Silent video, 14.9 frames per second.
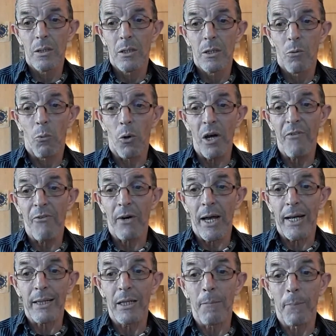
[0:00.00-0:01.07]
What if I
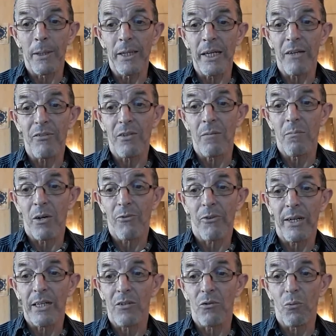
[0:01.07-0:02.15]
hadn't have believed in my
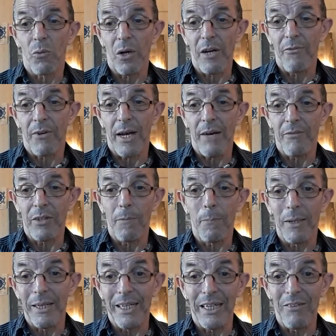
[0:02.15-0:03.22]
friends? What if I hadn't have
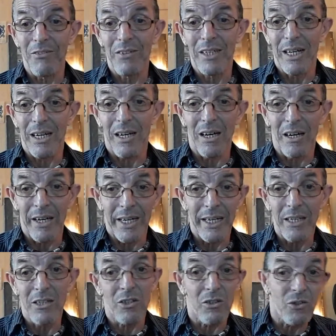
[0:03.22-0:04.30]
believed that I
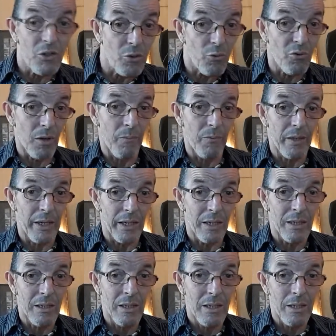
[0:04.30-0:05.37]
could do something
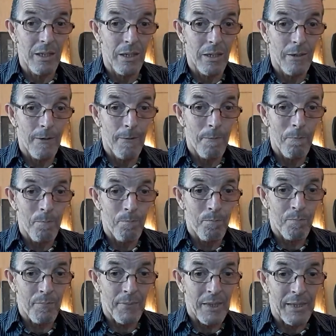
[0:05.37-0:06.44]

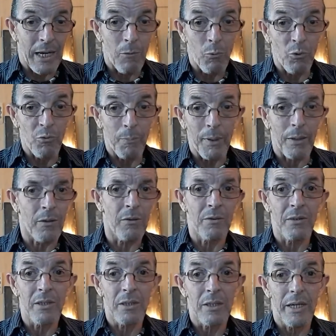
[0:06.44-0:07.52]
that was
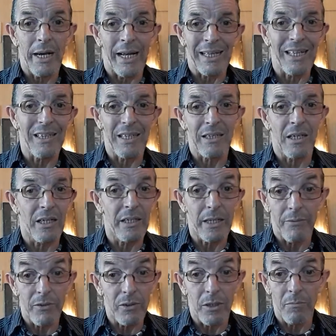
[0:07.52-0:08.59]
beyond anything that I'd
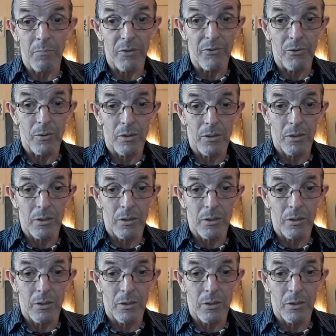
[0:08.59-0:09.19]
ever done before?